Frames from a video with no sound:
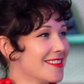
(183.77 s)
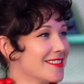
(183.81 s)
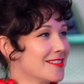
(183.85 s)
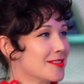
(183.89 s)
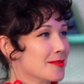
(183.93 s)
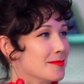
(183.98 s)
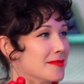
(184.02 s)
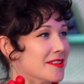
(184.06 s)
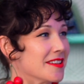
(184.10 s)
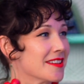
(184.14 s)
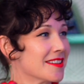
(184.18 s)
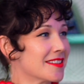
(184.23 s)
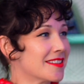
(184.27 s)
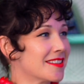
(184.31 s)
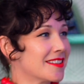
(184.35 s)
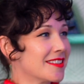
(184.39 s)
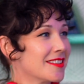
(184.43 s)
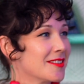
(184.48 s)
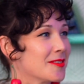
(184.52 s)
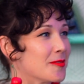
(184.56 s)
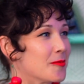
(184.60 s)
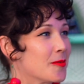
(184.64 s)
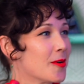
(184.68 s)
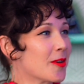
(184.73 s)

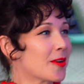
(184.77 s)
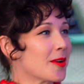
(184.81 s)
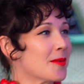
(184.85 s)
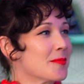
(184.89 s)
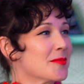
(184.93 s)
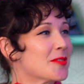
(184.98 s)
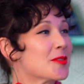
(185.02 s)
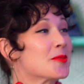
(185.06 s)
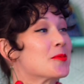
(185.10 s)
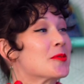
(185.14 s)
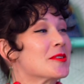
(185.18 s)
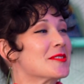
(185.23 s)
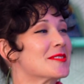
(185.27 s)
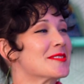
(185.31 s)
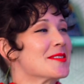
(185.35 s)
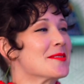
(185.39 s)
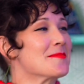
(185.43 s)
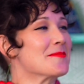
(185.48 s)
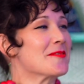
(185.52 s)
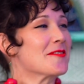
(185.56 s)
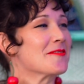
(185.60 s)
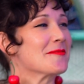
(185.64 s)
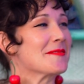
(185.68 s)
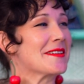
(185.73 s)
Tobias, welcome to Words
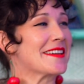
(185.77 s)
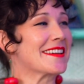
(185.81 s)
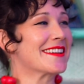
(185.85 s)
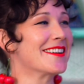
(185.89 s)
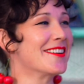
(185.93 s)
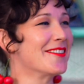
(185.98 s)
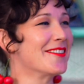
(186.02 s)
That Move Me.